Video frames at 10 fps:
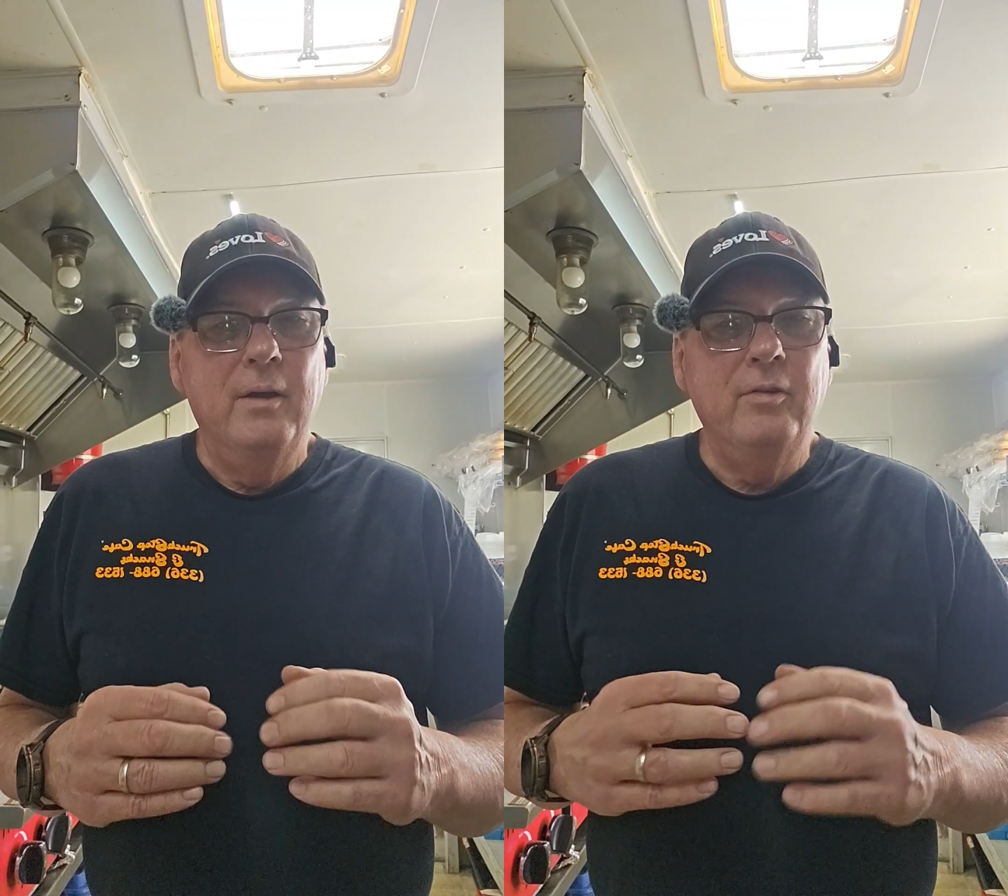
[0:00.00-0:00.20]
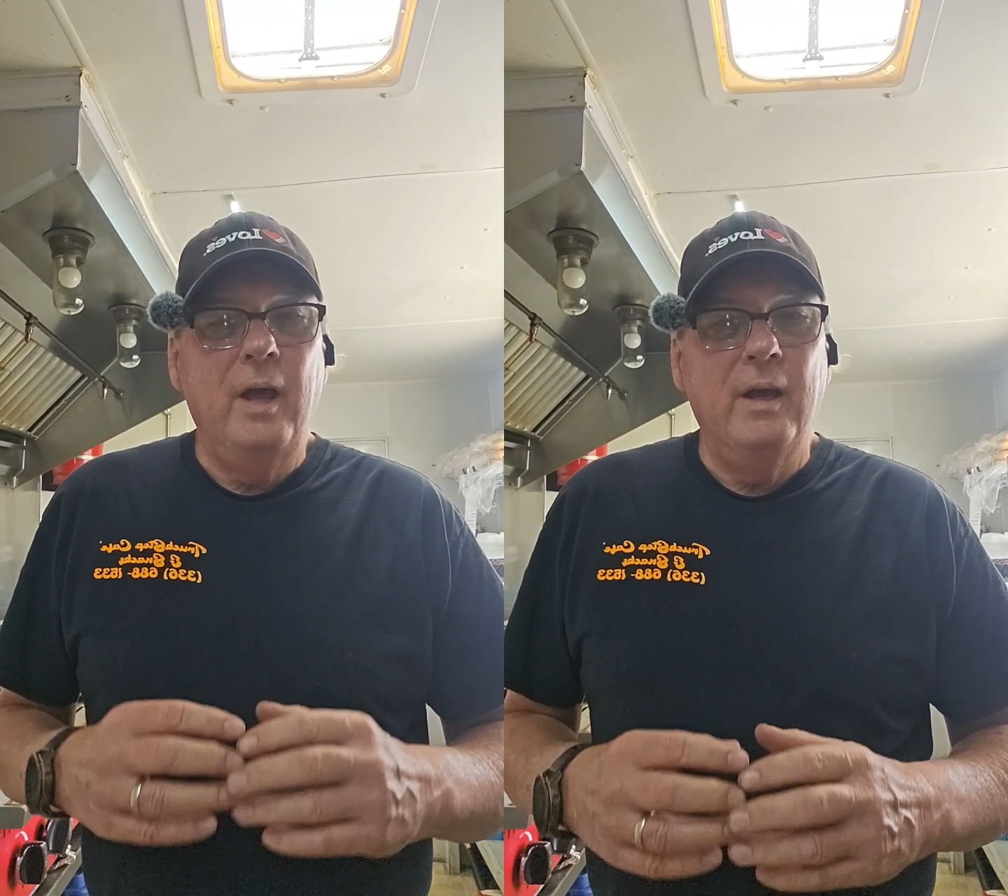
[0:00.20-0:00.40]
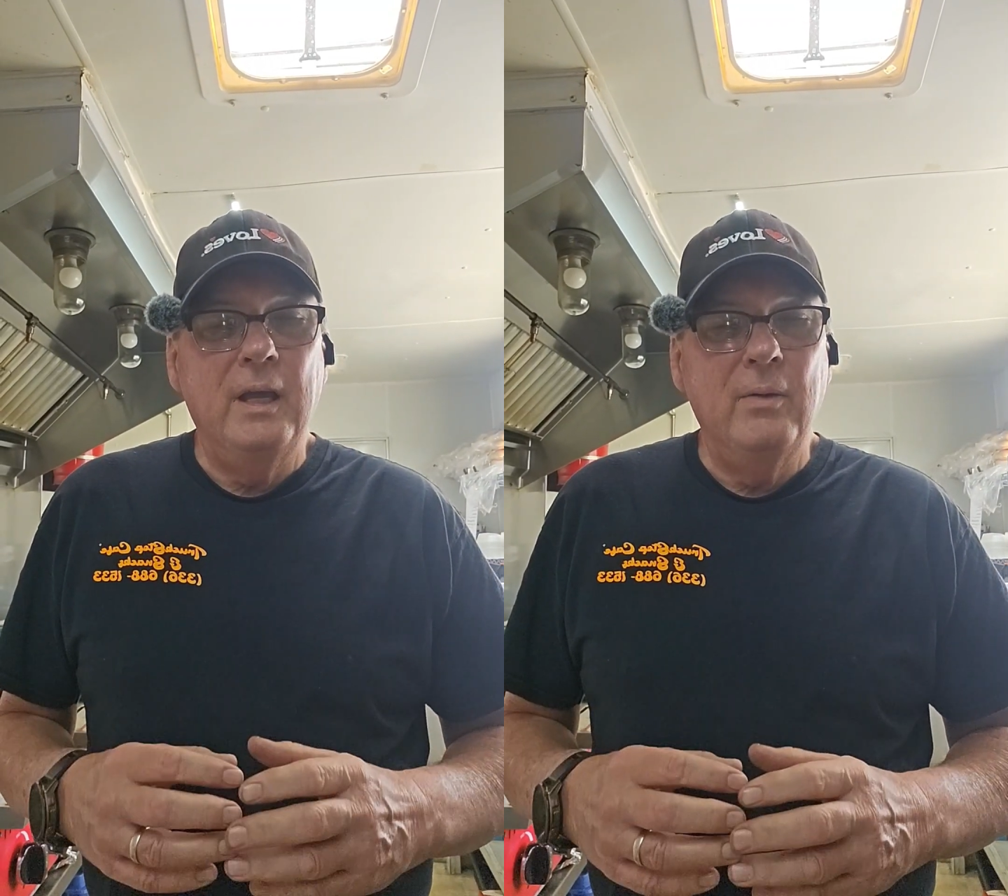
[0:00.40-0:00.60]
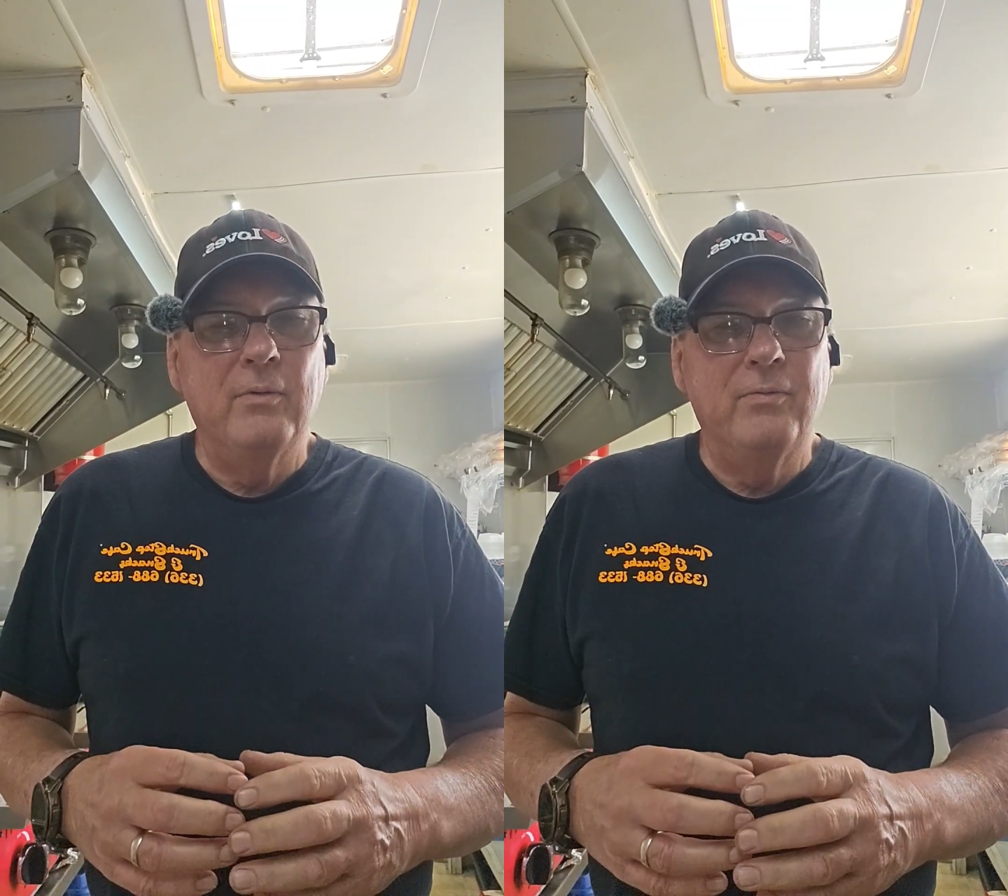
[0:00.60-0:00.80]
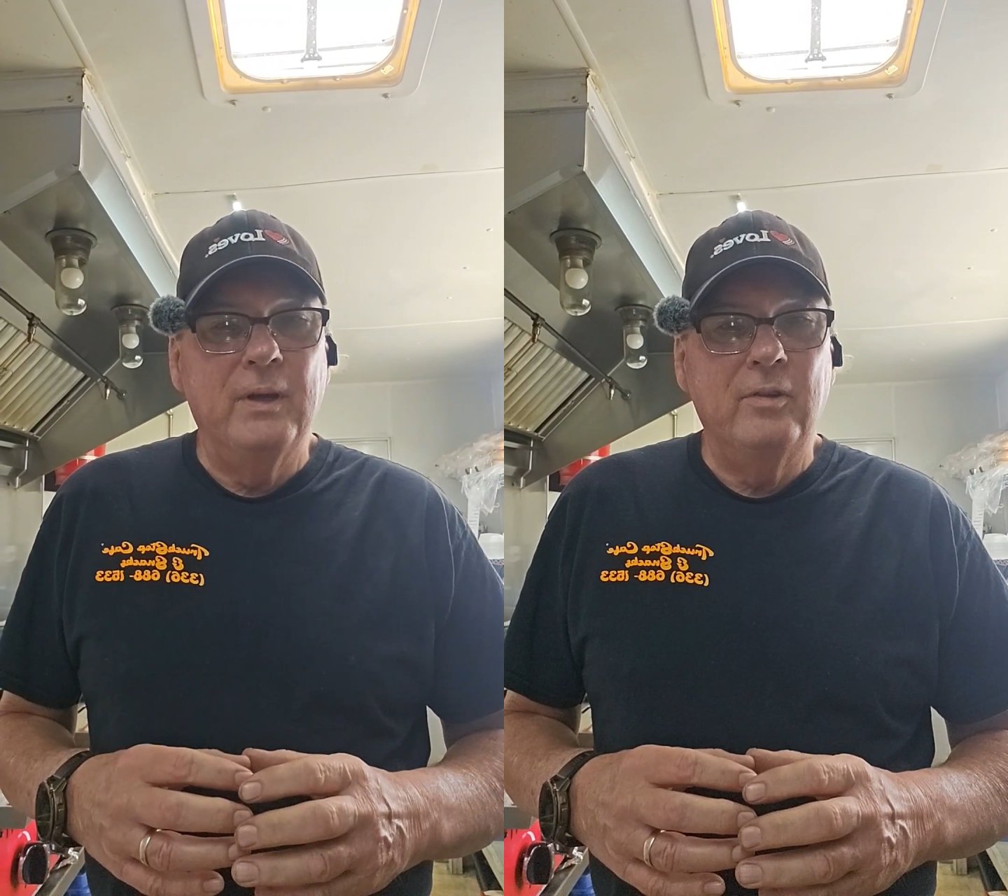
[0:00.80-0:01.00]
Here's how he
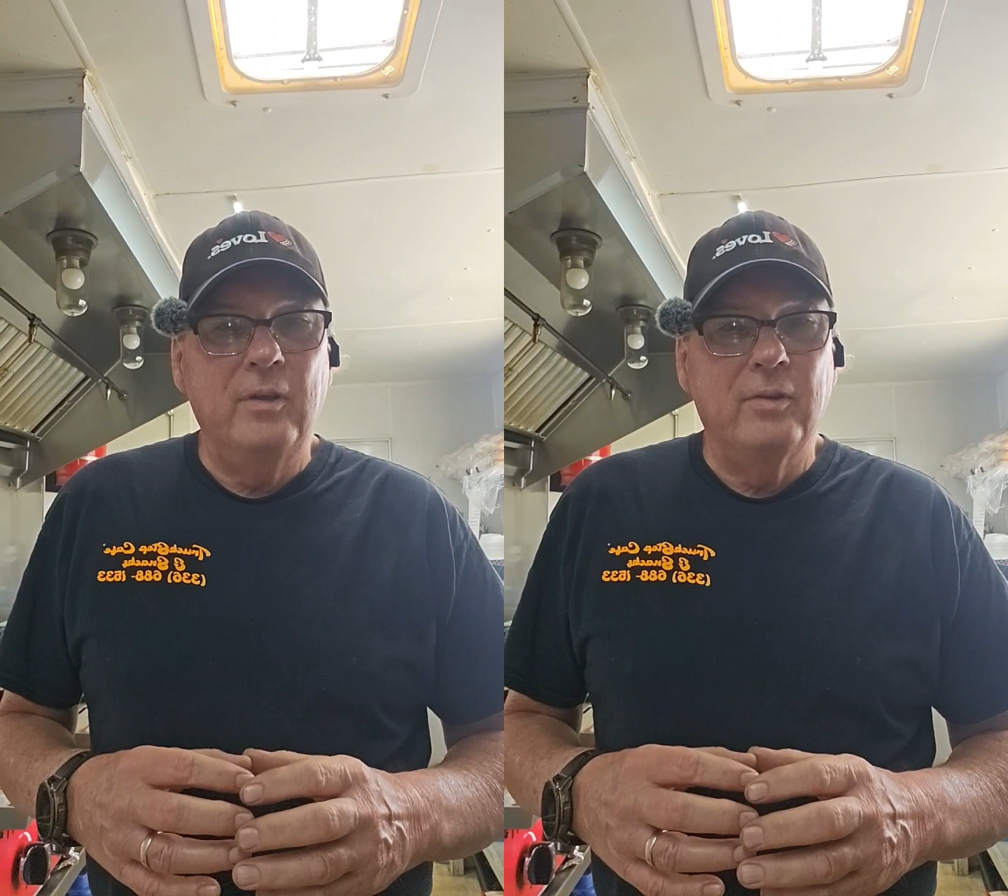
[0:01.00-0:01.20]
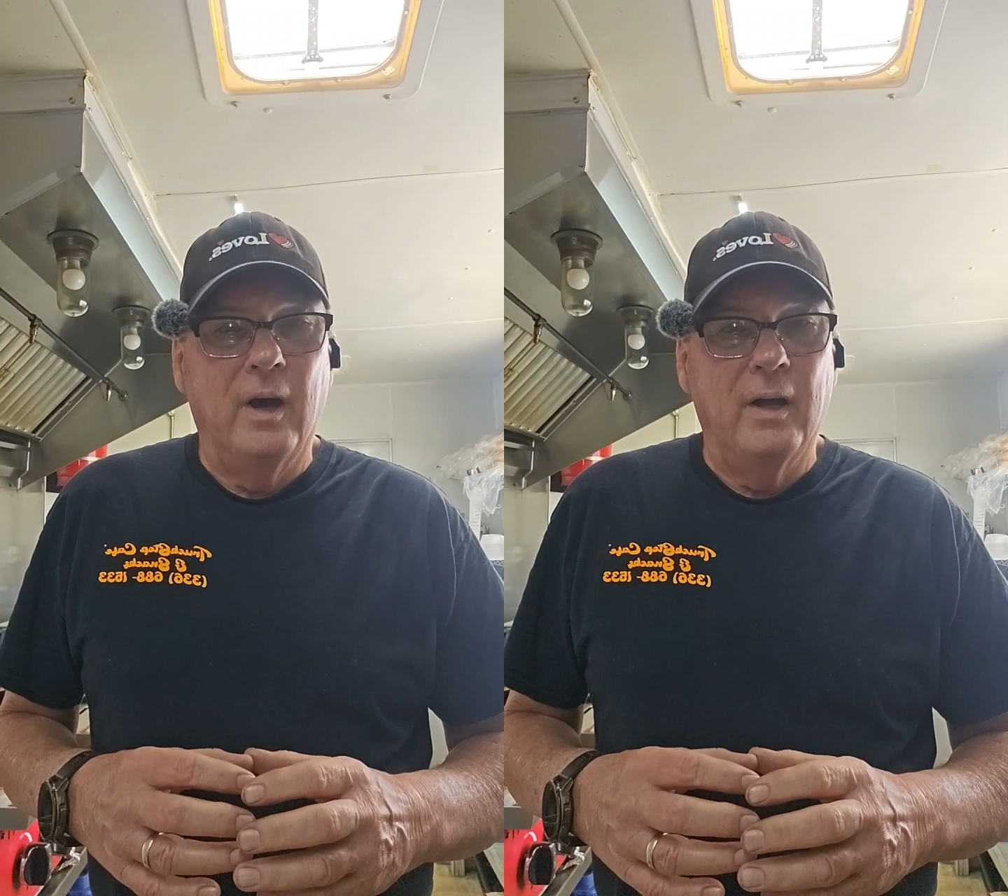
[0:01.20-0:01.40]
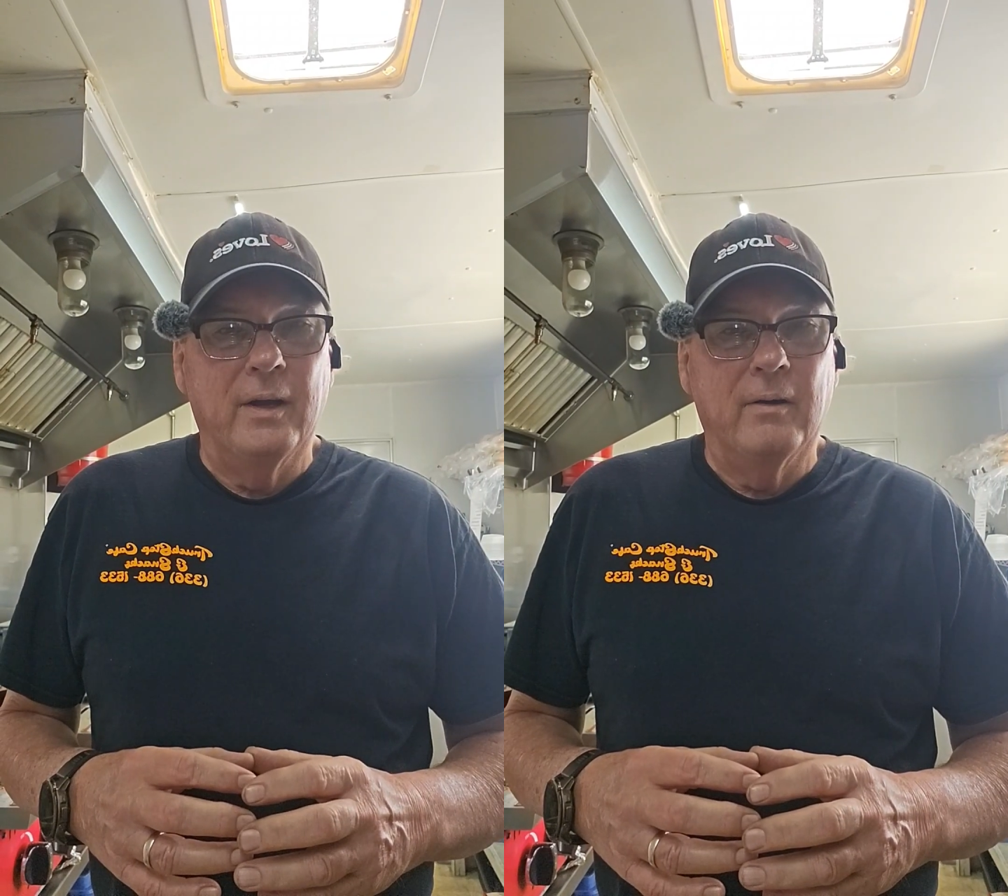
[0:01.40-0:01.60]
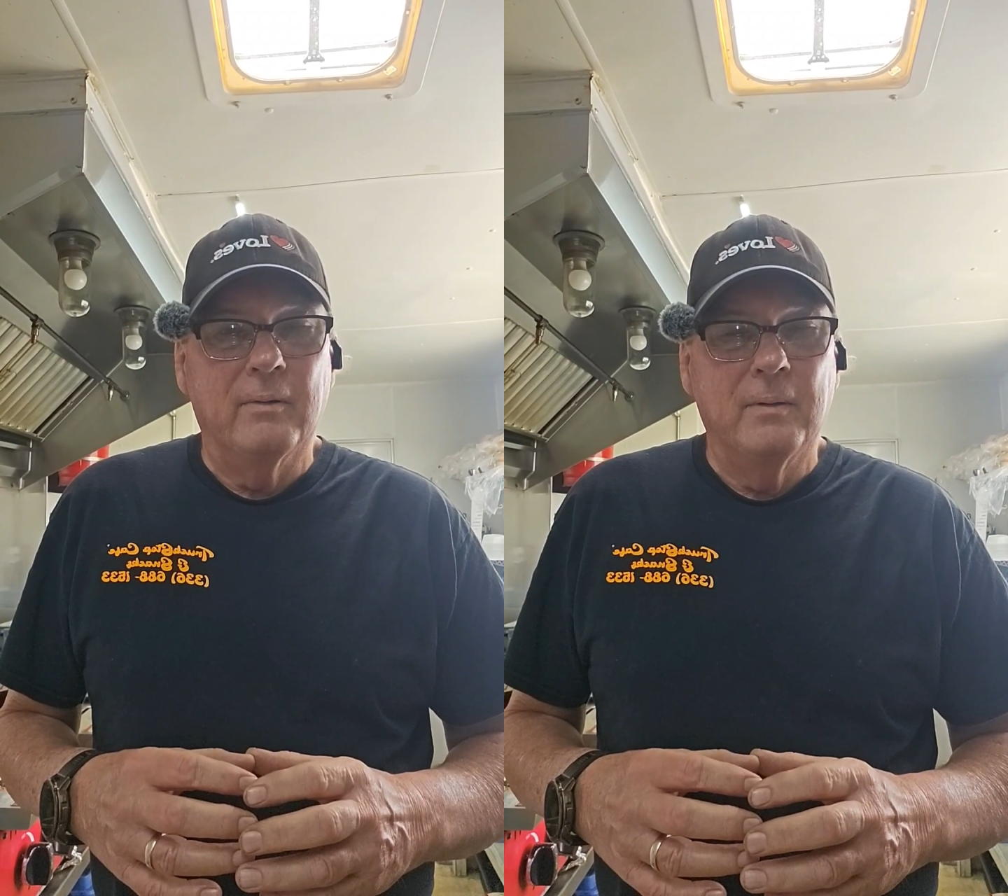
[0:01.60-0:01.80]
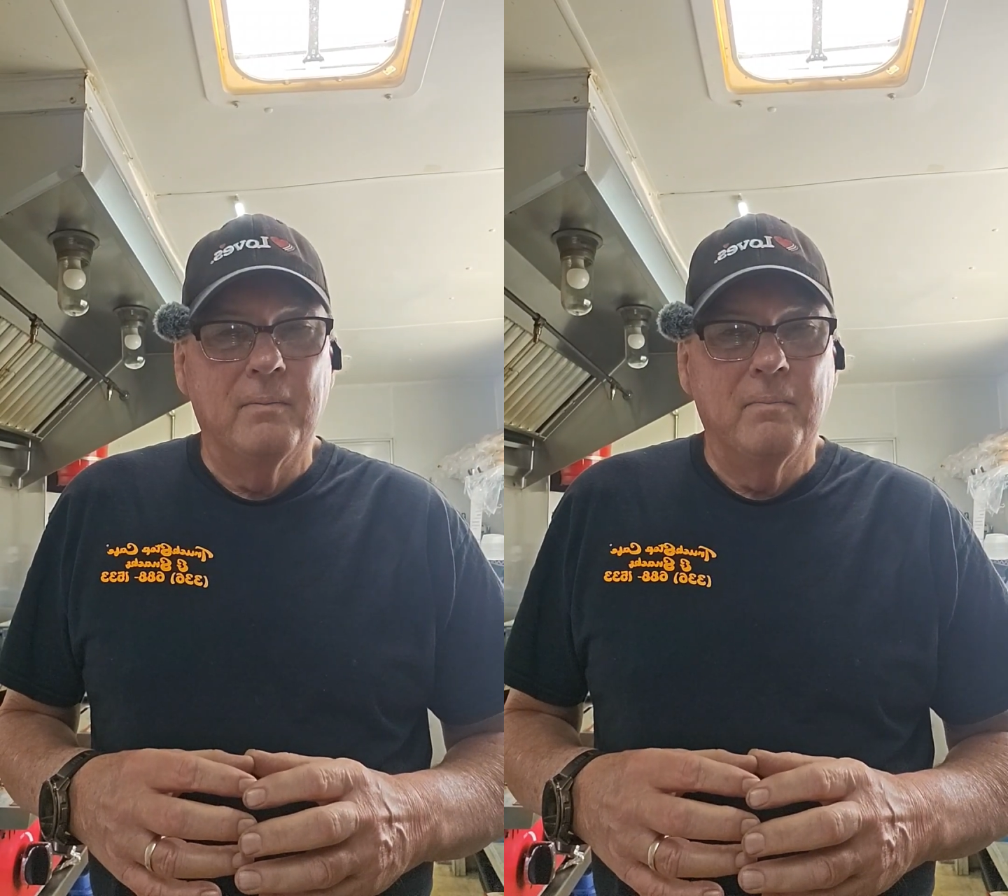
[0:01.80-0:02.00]
would fix his hot dog.